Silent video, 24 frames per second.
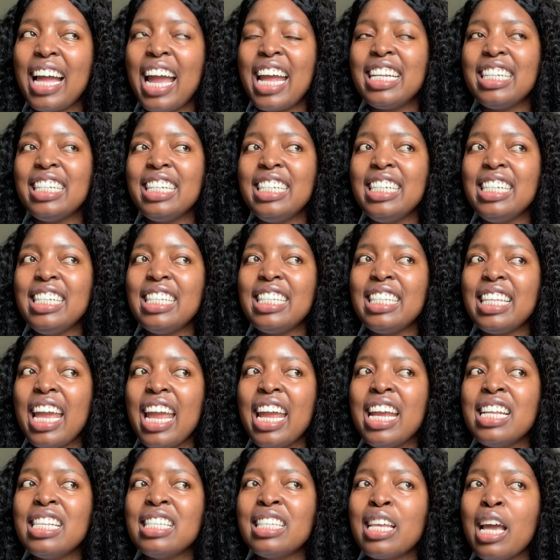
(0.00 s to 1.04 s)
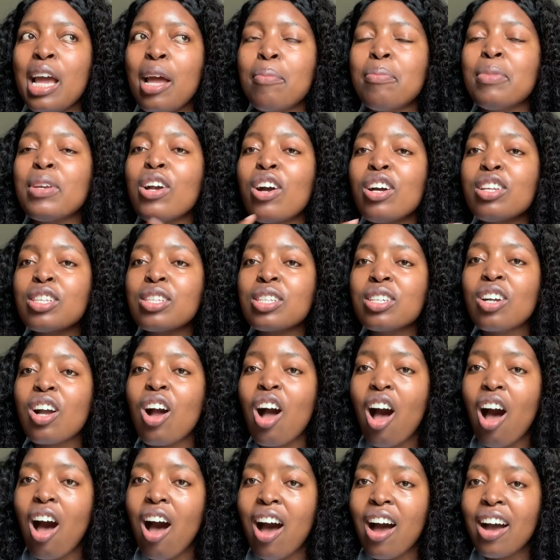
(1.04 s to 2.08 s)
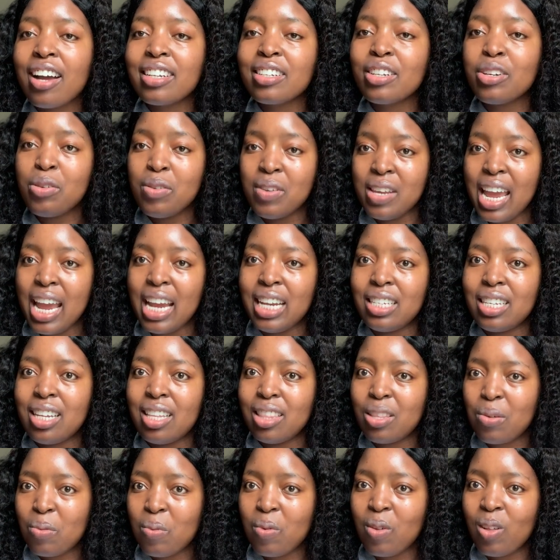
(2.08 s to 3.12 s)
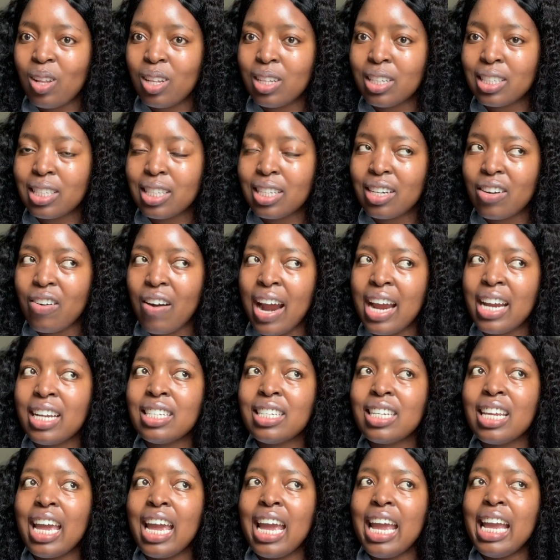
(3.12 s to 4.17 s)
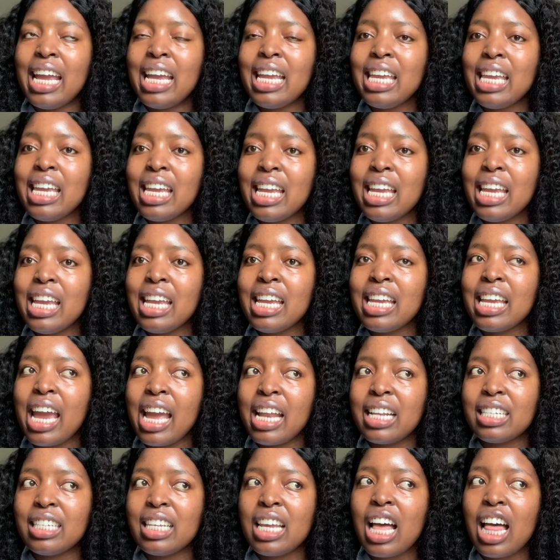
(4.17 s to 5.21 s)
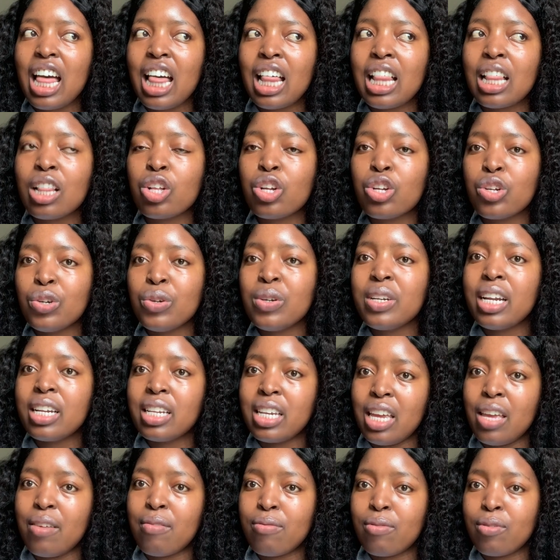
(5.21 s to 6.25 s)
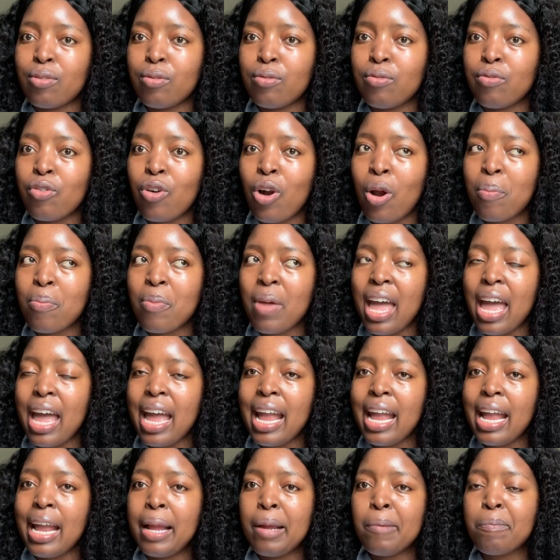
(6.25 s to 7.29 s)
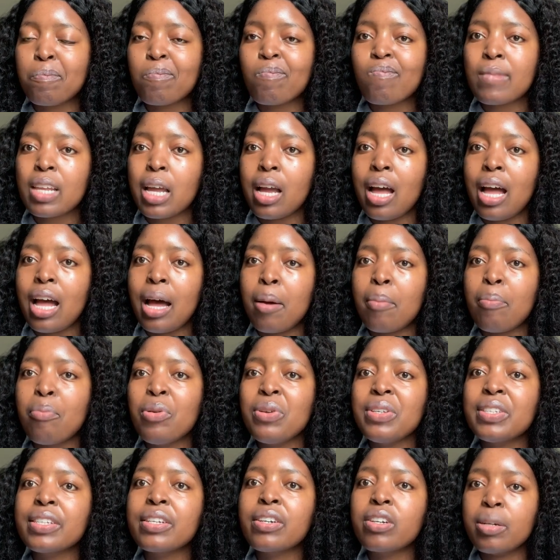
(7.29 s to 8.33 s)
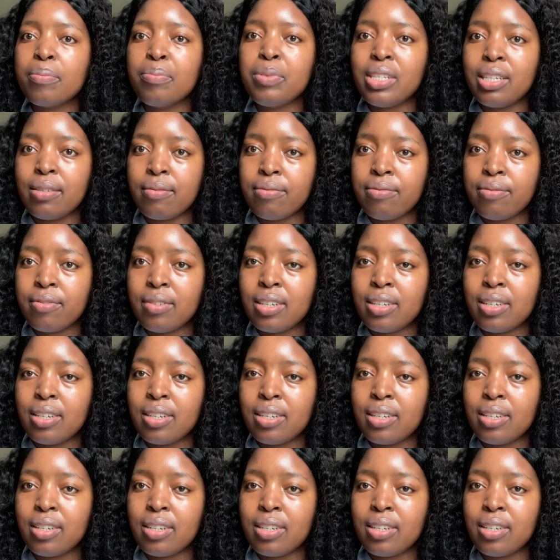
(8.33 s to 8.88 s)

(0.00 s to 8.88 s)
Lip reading: And she says, because God created the world, right, he can tell good and evil from a prescriptive